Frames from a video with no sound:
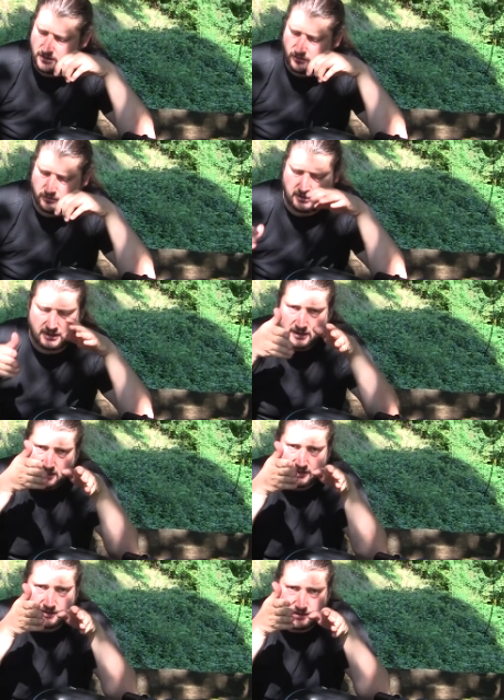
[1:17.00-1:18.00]
only
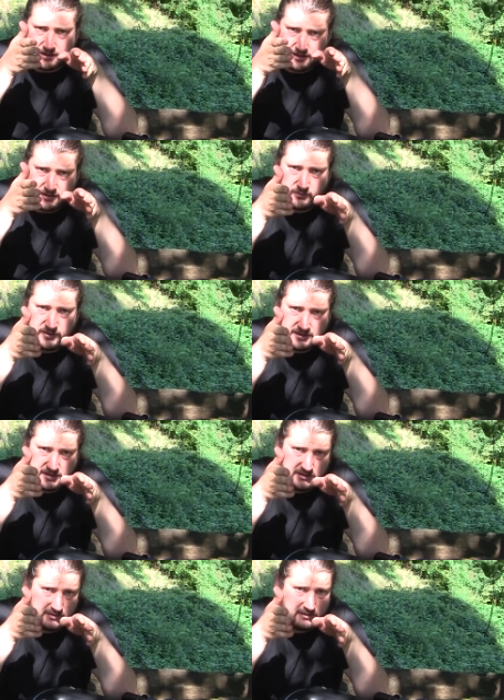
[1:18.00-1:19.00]
cut a little bit
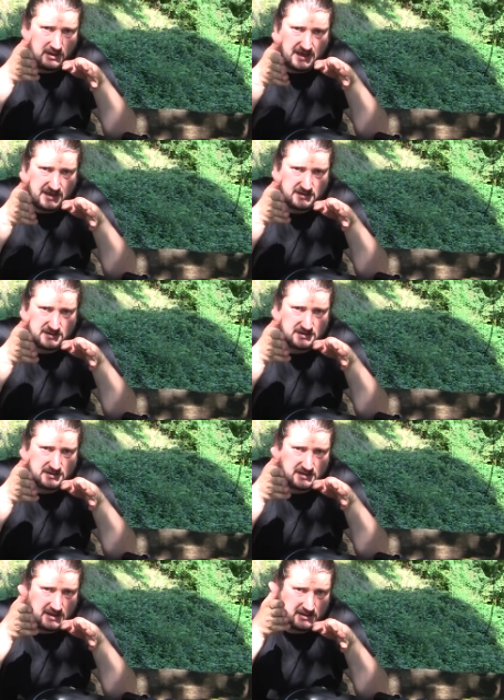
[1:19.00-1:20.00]
into the
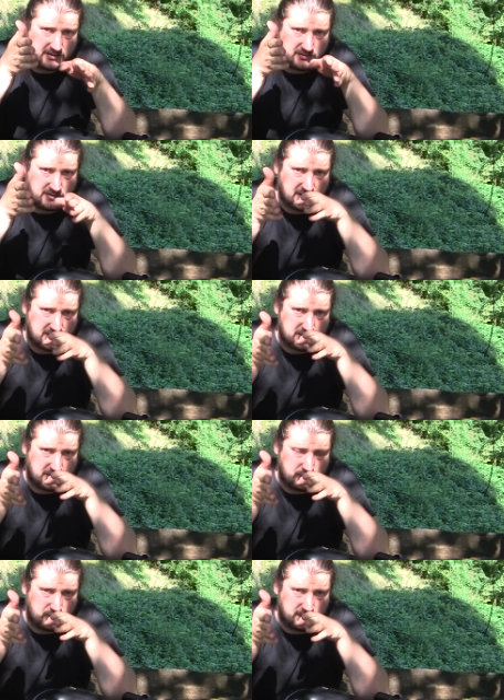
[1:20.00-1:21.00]
lands and don't touch the
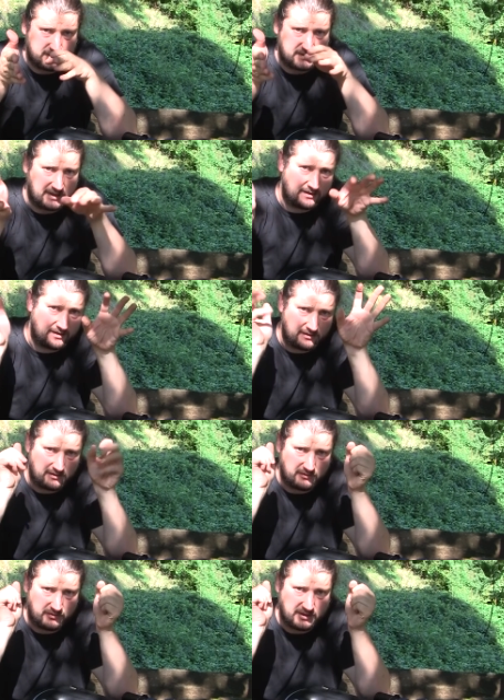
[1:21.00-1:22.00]
grooves and
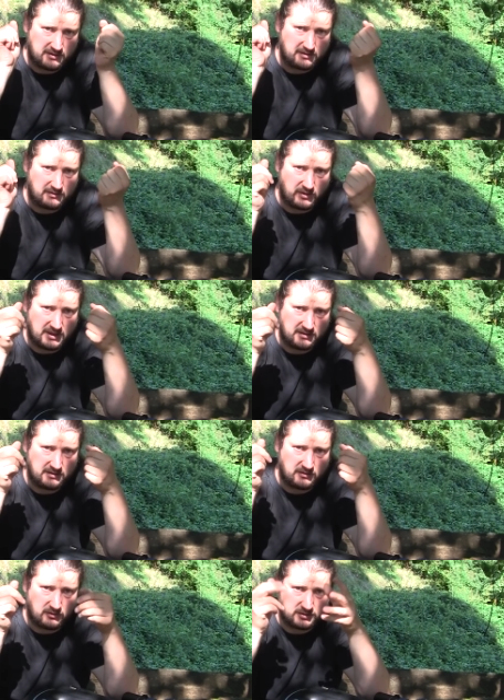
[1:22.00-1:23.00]
the rear
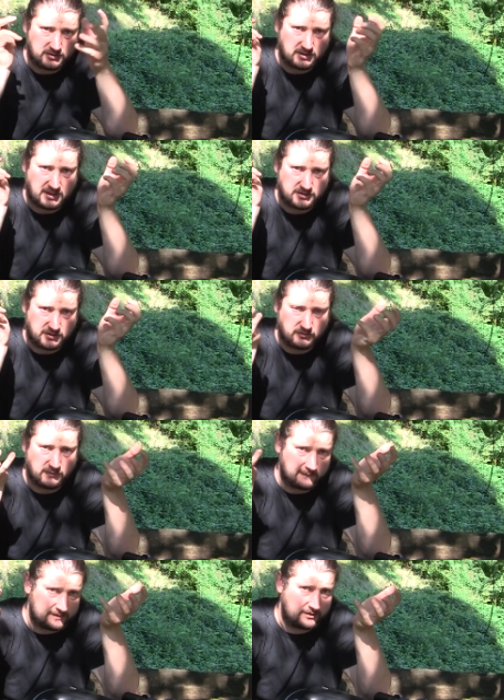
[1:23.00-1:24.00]
one also touch the
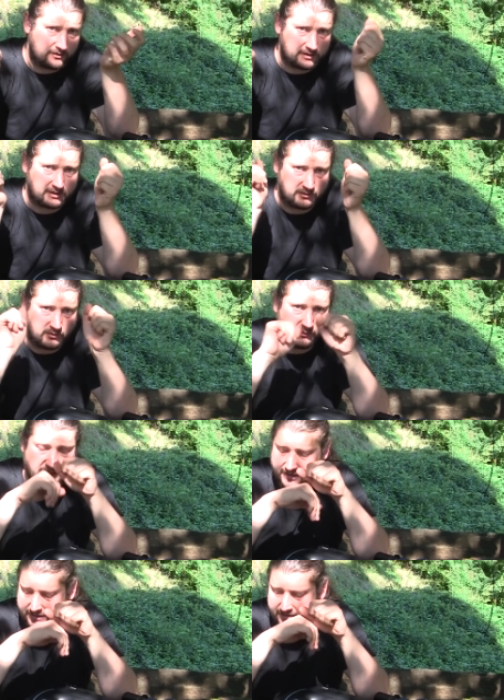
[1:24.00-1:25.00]
grooves in order to
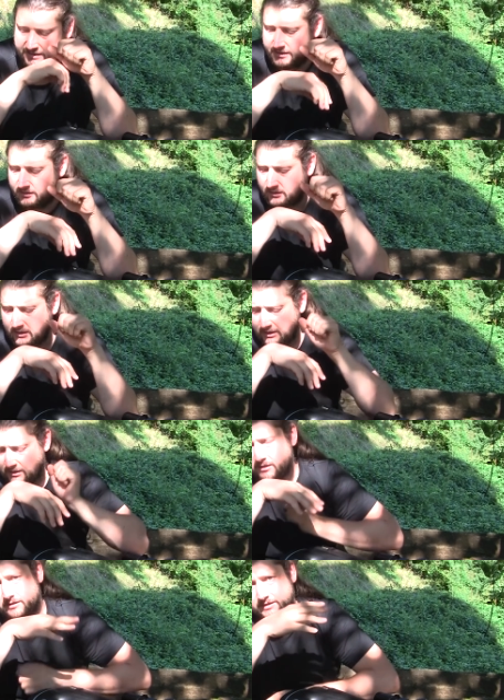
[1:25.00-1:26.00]
make a seal.
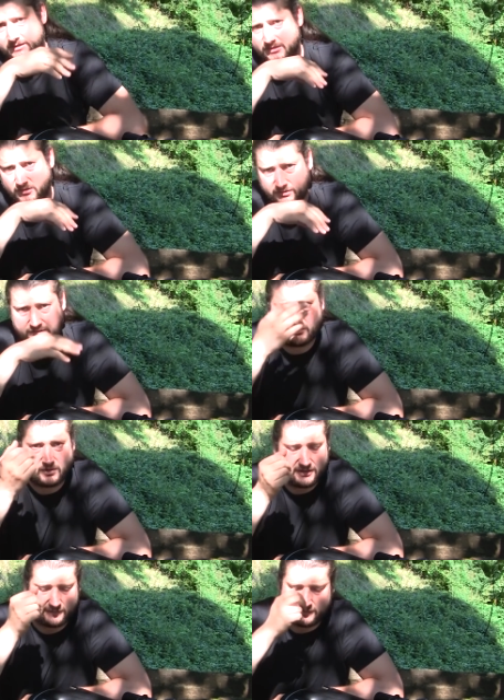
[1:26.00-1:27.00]
This is also
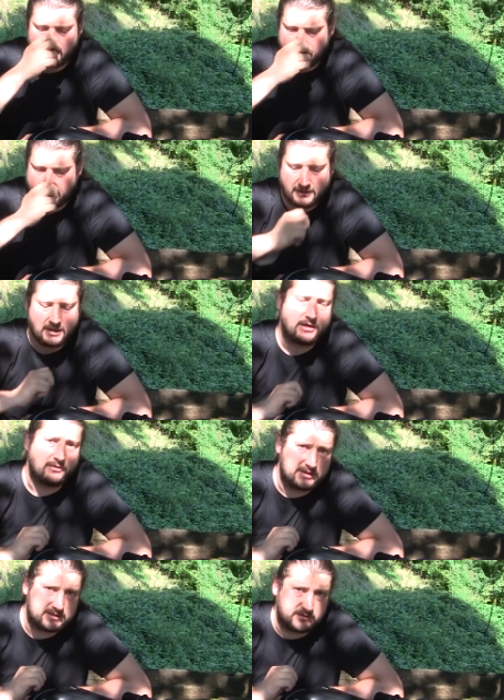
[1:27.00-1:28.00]
one of the
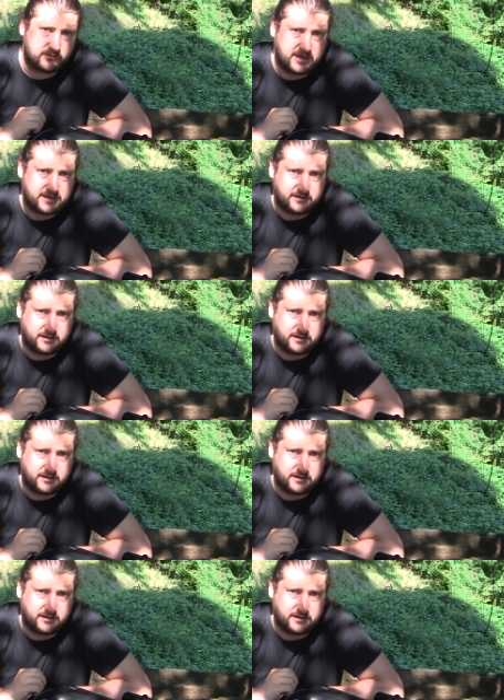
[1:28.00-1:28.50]
reason why